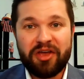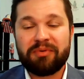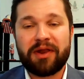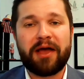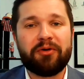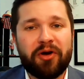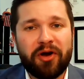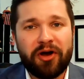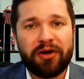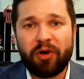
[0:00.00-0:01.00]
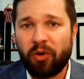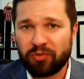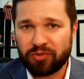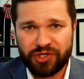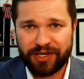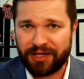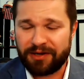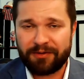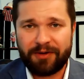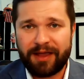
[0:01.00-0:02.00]
But I love a whole
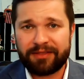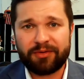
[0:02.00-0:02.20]
chicken. All right.